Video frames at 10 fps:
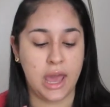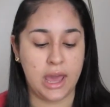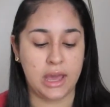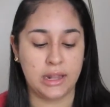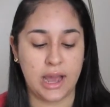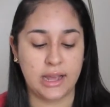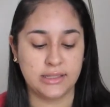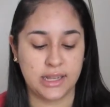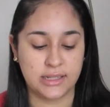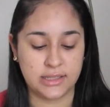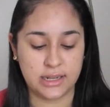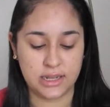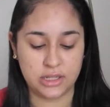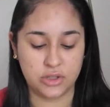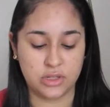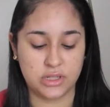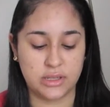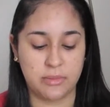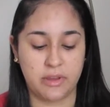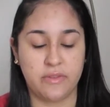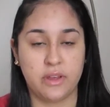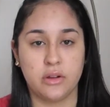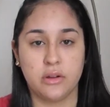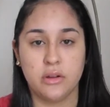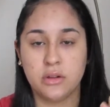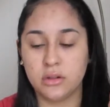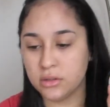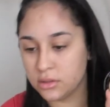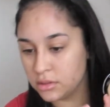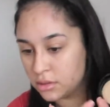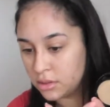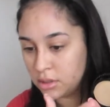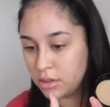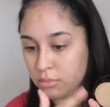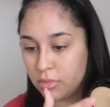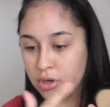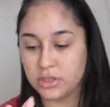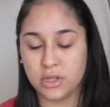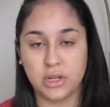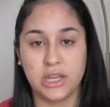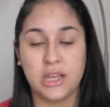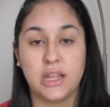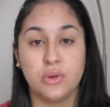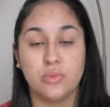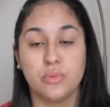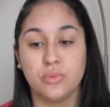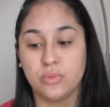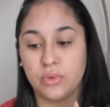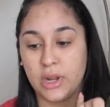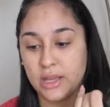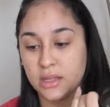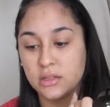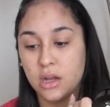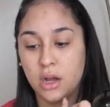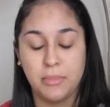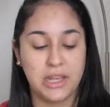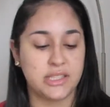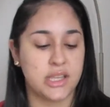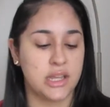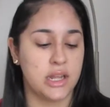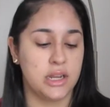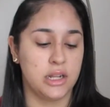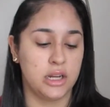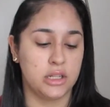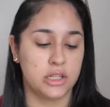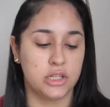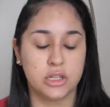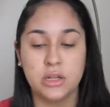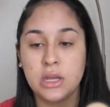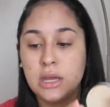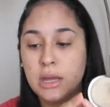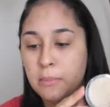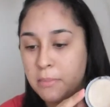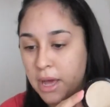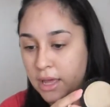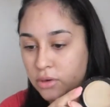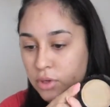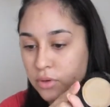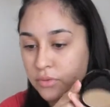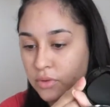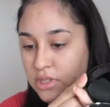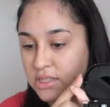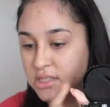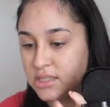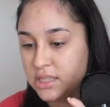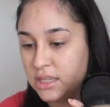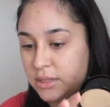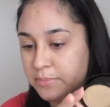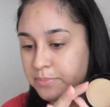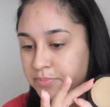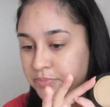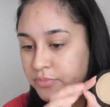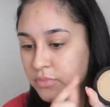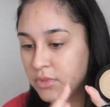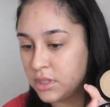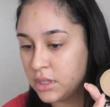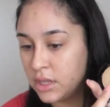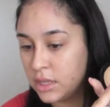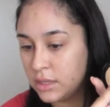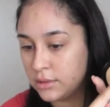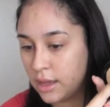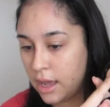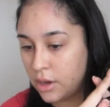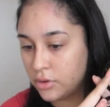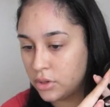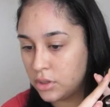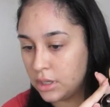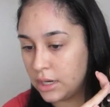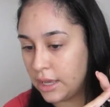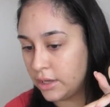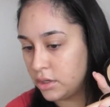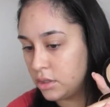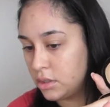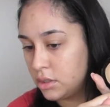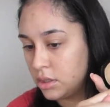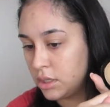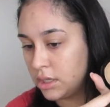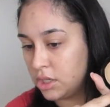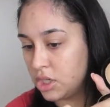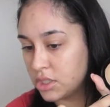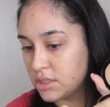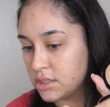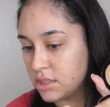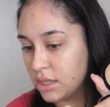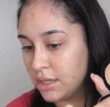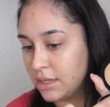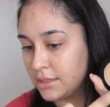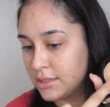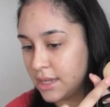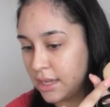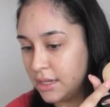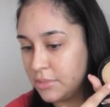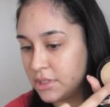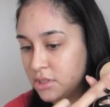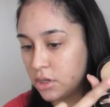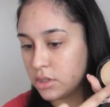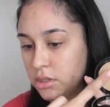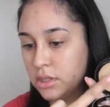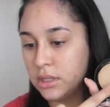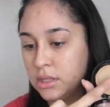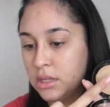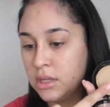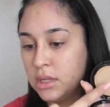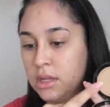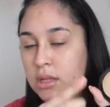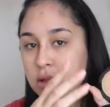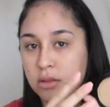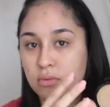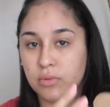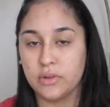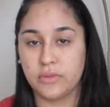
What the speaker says: and I tested it, and you can see my finger marks on it and like on my skin, and it looked good. But I don't know if you can see, the outer layer looks a tiny bit darker than the real